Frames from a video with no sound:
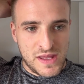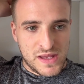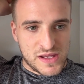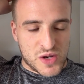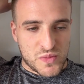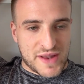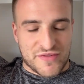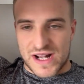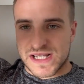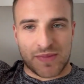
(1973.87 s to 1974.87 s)
You know, whenever
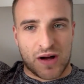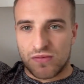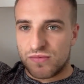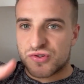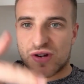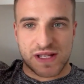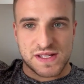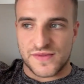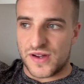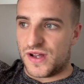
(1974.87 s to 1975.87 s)
asked about
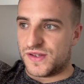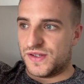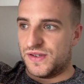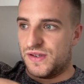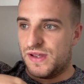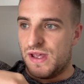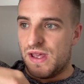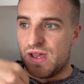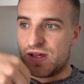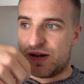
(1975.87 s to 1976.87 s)
transfers
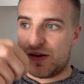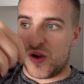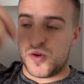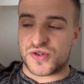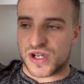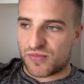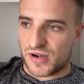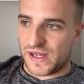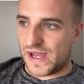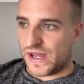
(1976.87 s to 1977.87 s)
and who's going to
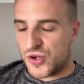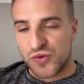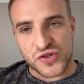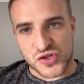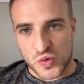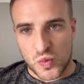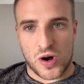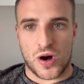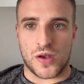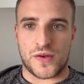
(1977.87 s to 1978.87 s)
bring in, who's the
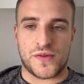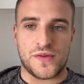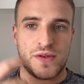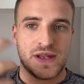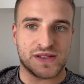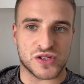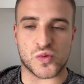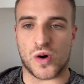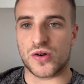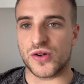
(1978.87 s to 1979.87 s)
squad, is the
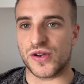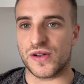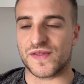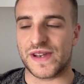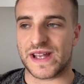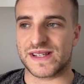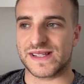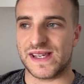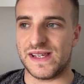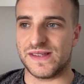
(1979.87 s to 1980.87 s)
squad good enough for next
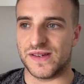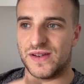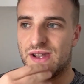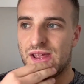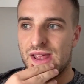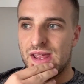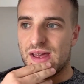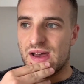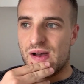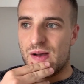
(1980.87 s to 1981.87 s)
season?
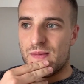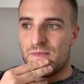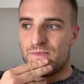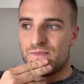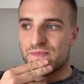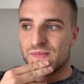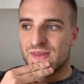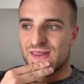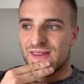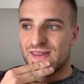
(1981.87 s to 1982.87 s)

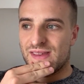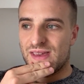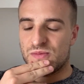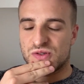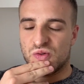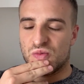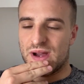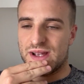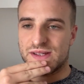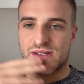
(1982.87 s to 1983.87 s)
It was
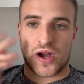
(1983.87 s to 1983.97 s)
always,